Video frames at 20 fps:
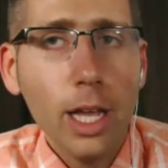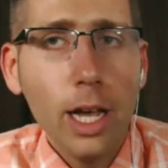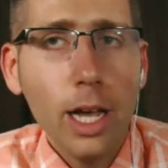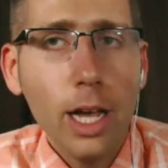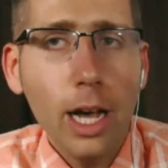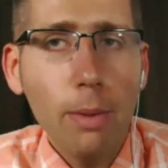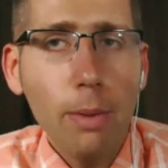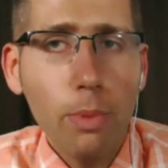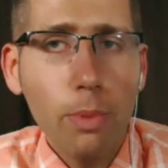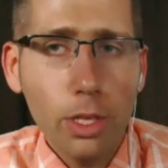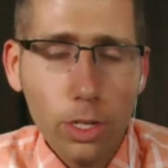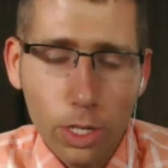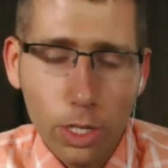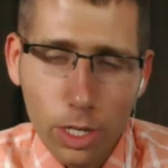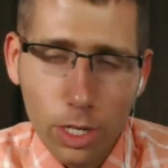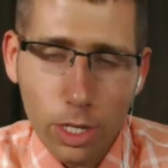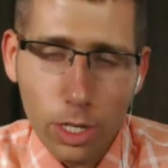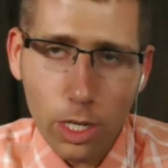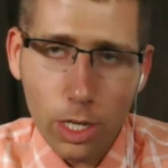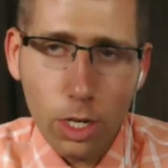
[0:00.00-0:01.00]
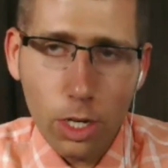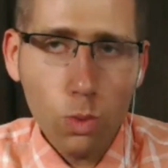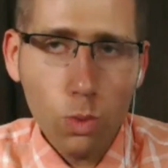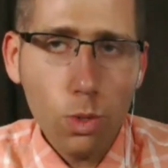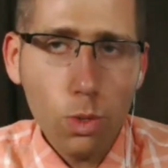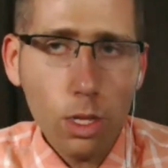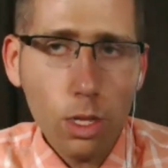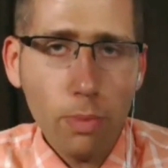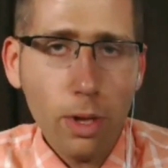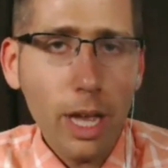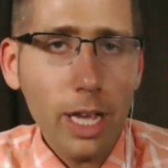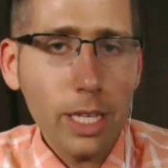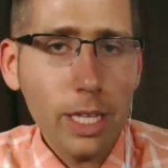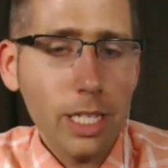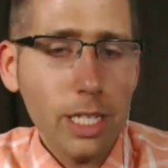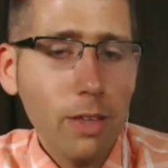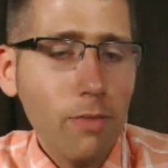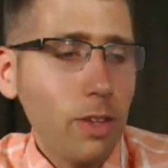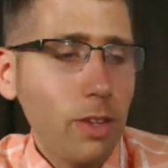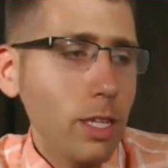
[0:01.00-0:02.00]
But there's just such goodwill and
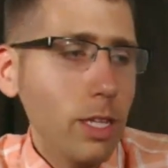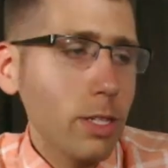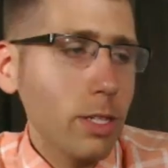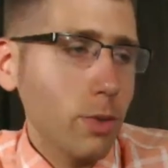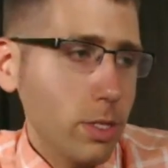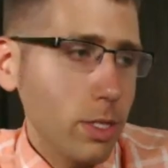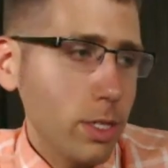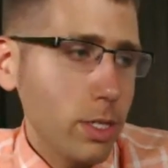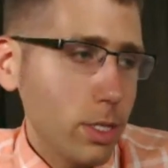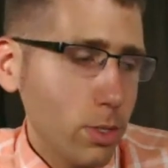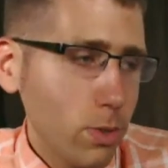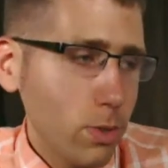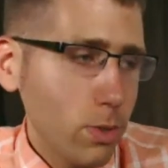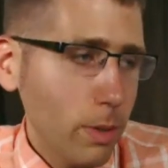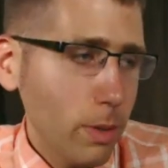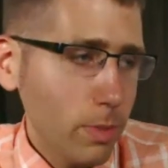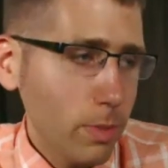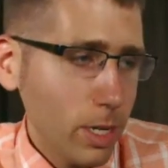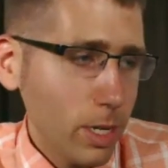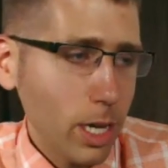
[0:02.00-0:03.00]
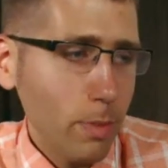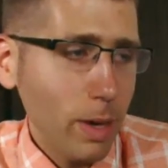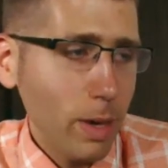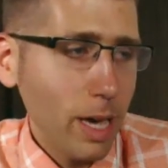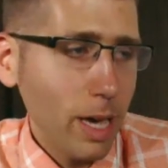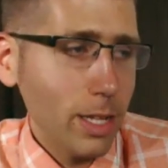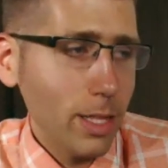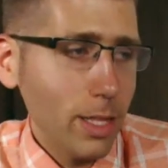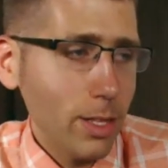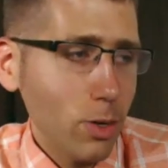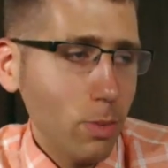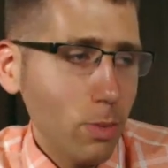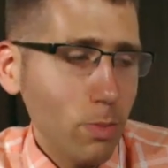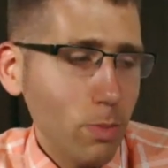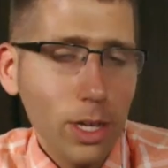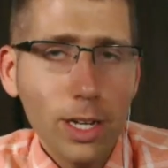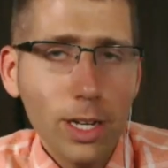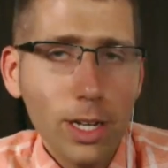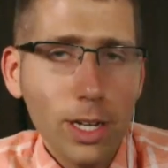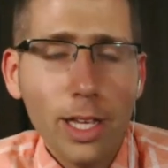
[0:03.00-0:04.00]
positivity towards this tool. I'm going to come at it a little
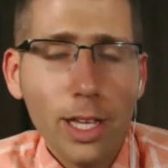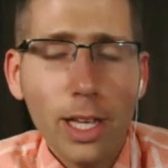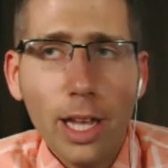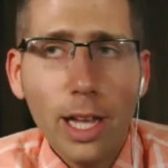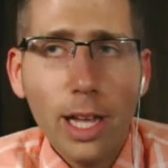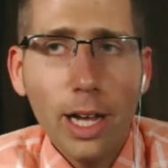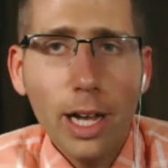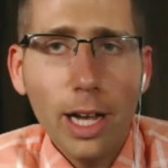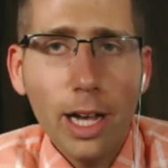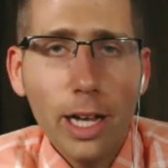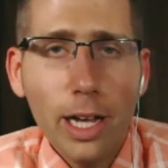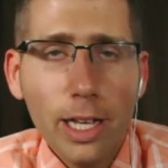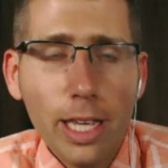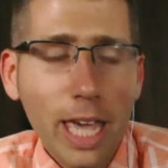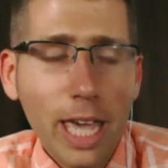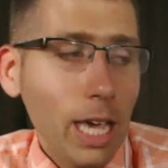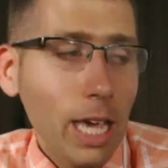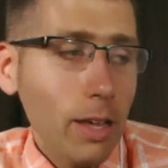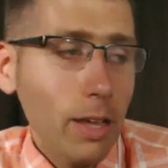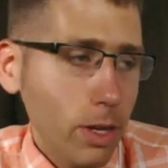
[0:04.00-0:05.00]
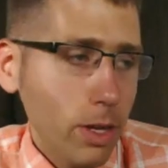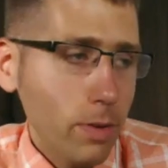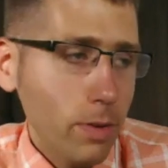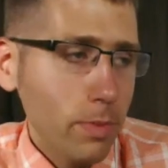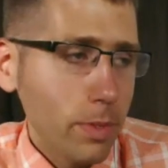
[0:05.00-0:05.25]
bit Canva.